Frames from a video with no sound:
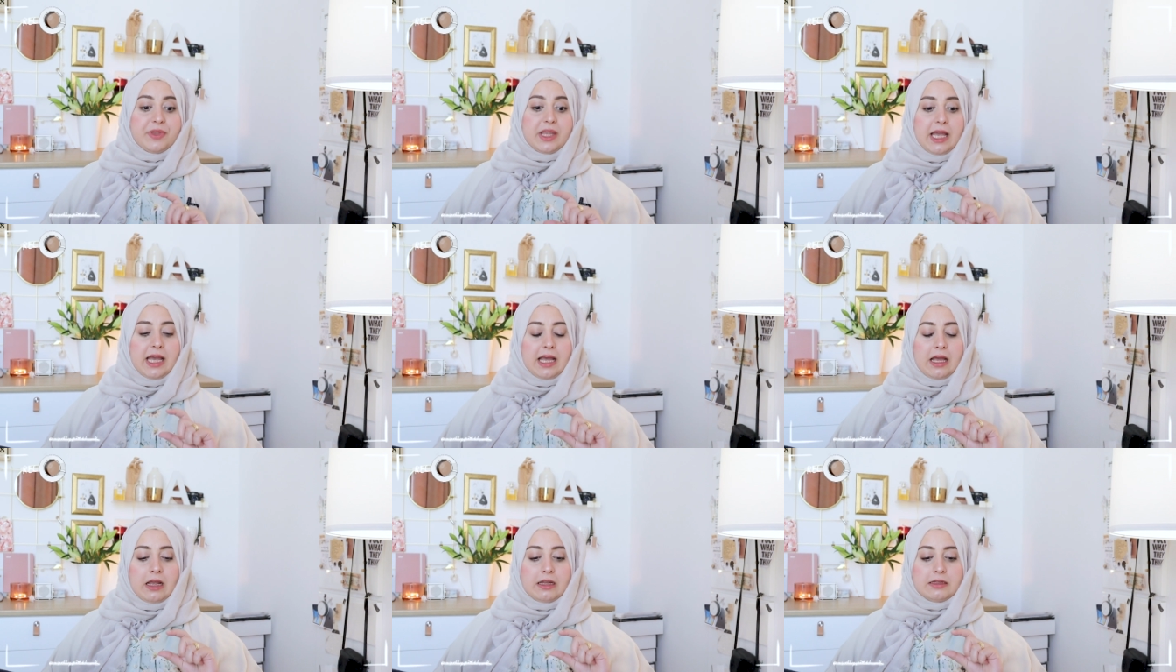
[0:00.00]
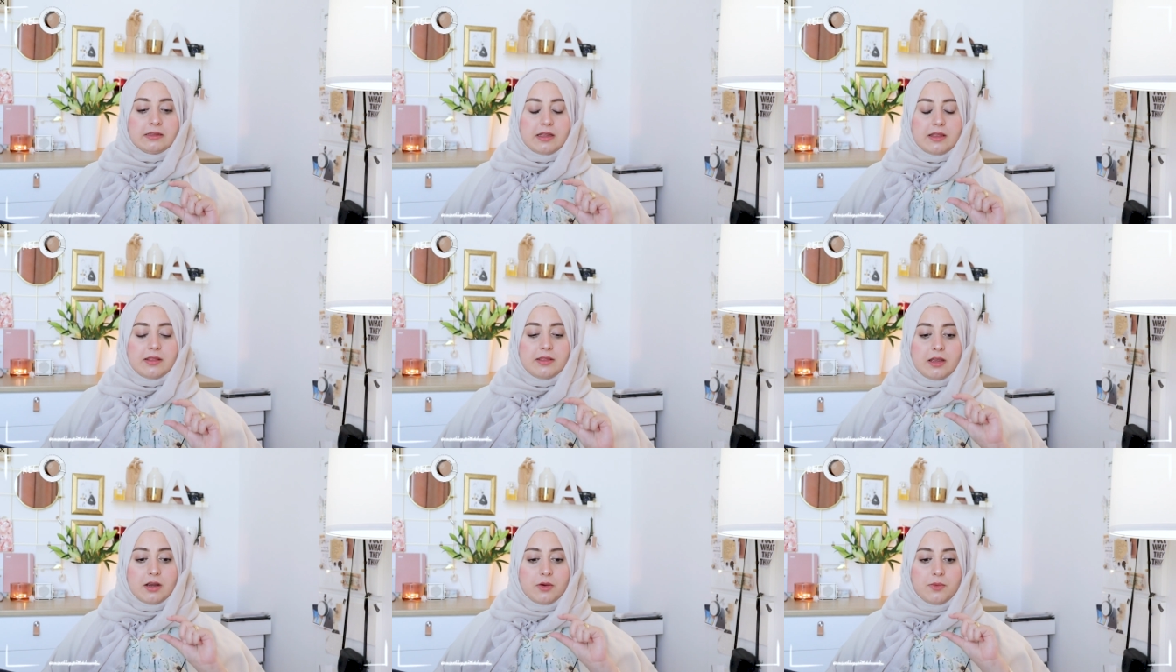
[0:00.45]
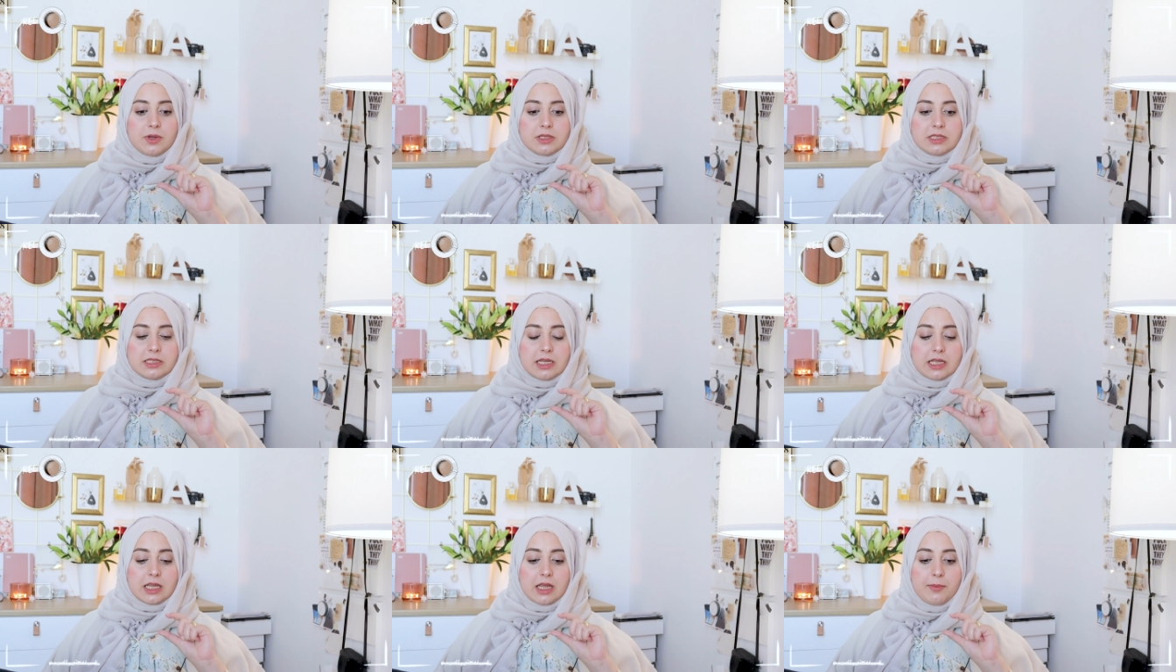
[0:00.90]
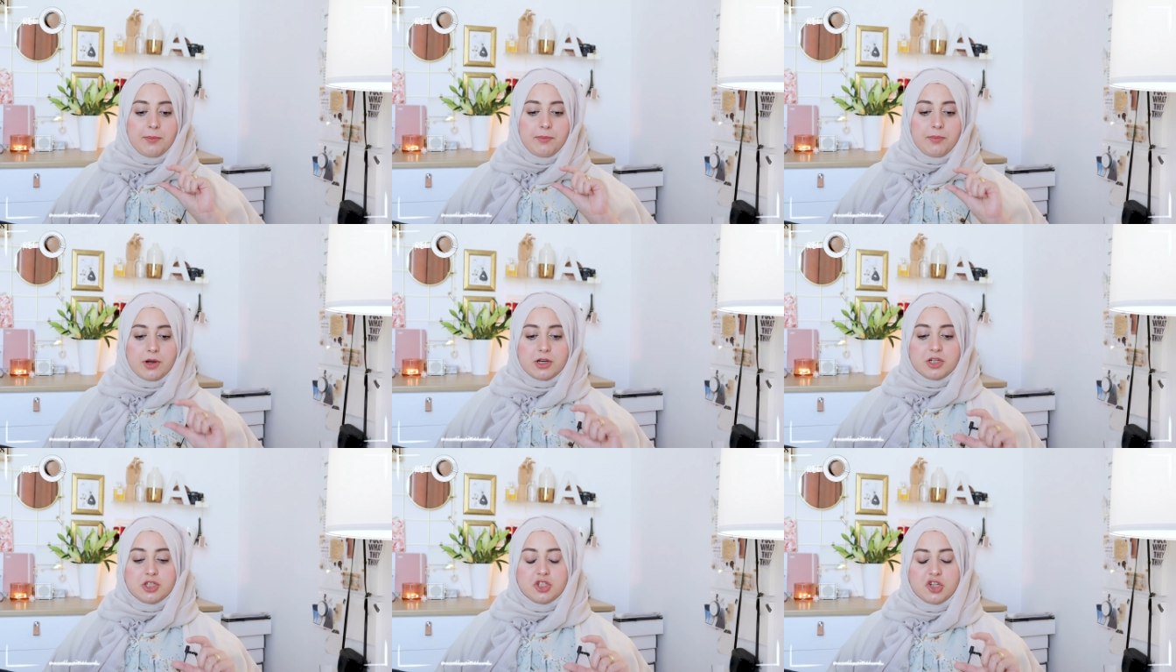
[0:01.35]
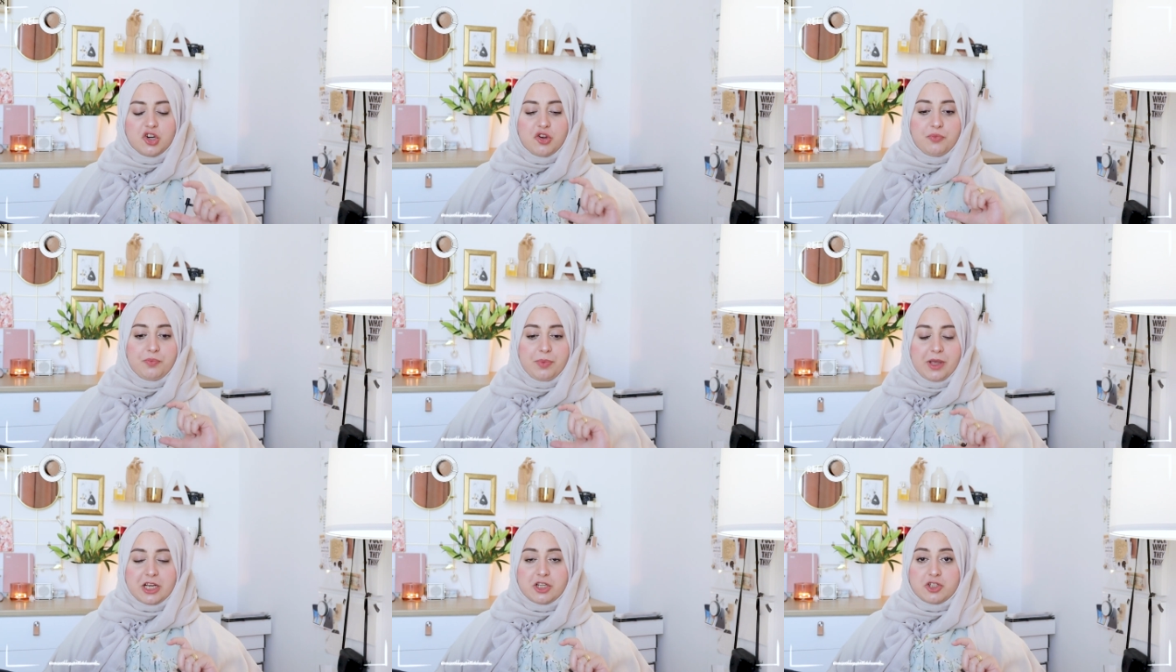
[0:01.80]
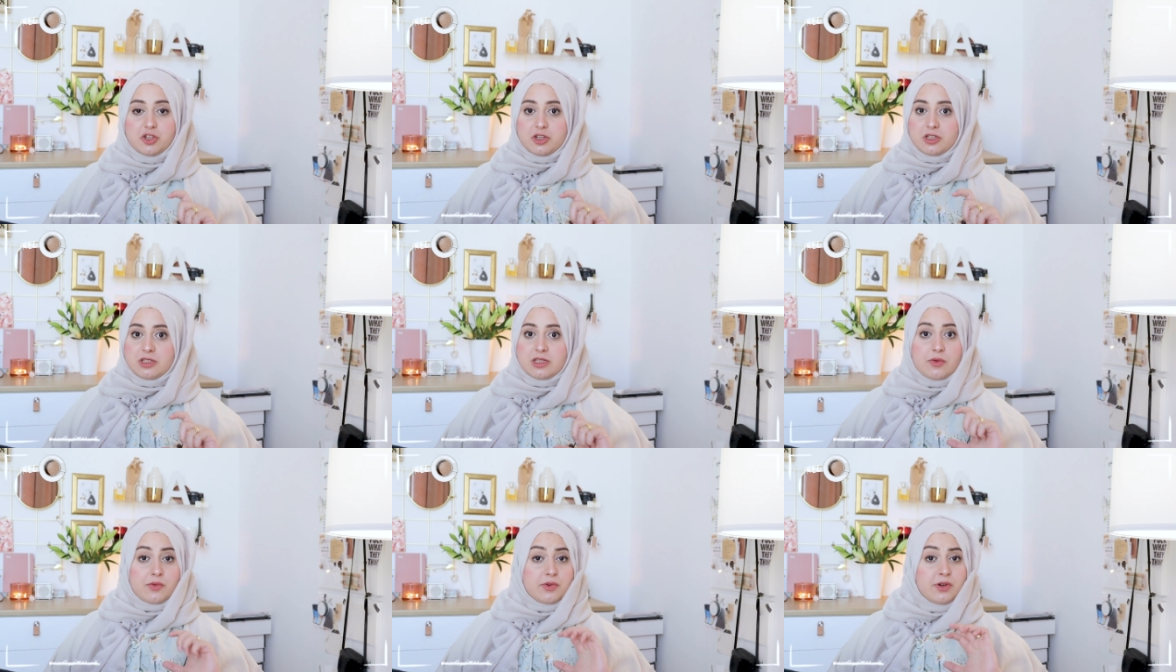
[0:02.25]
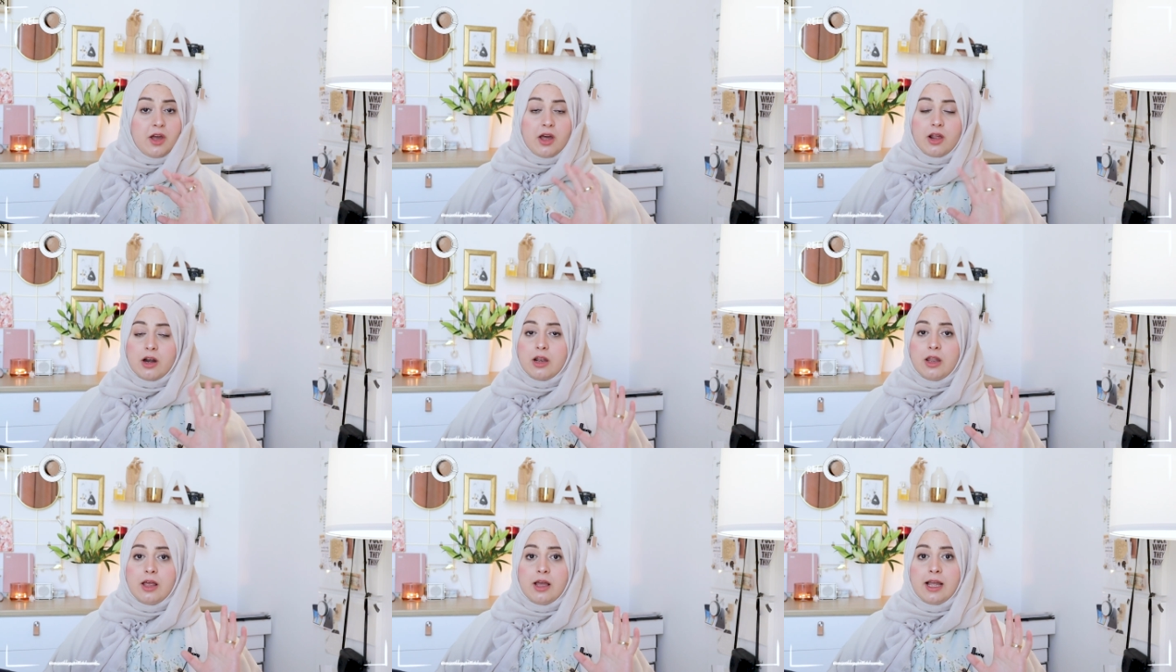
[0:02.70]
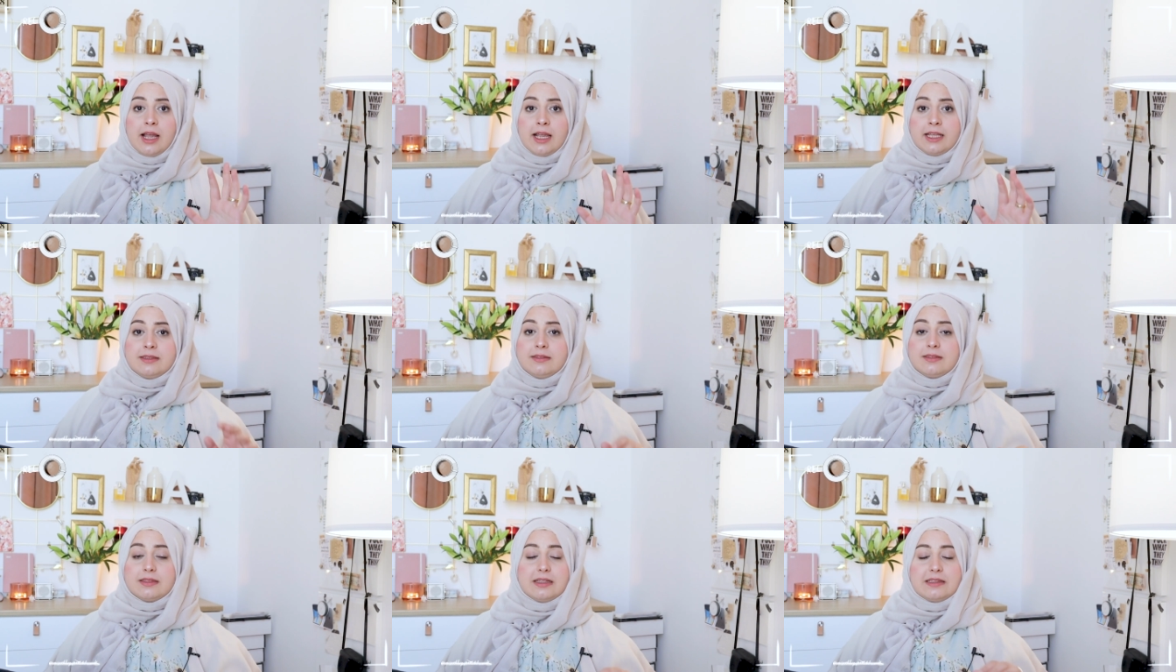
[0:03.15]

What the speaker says: and there was like a bunch of pictures. They were not aligned.